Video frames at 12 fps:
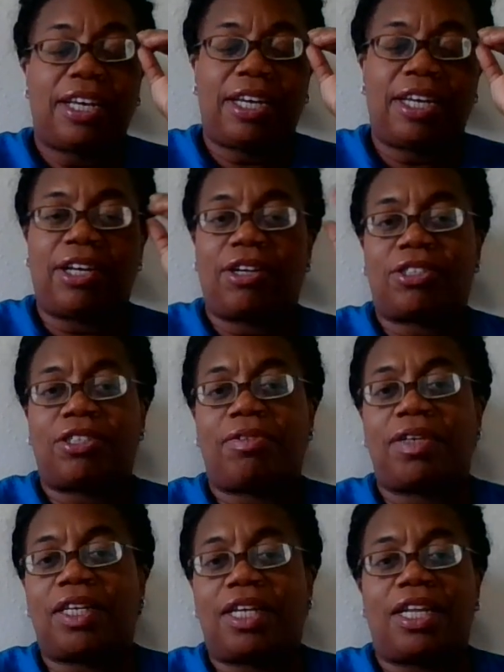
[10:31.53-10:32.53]
And also
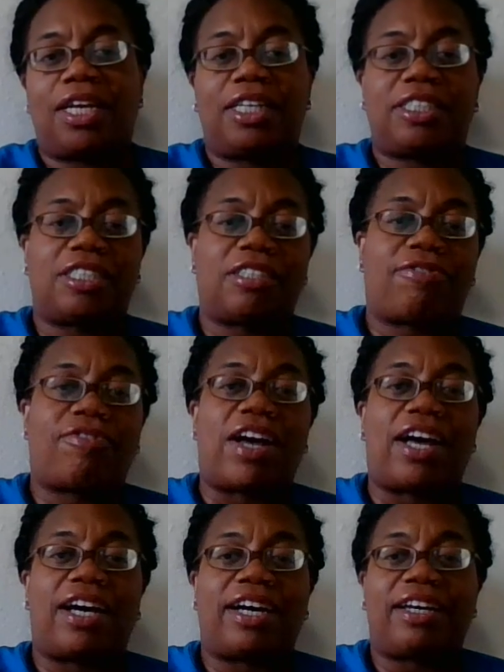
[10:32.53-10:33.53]
in Galatians
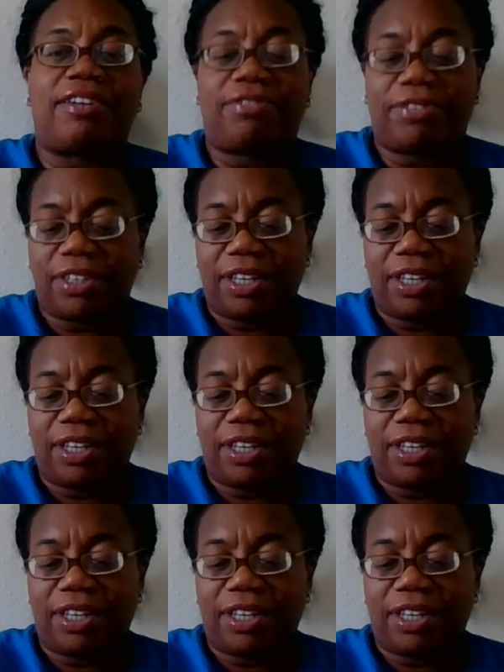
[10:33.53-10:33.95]
5,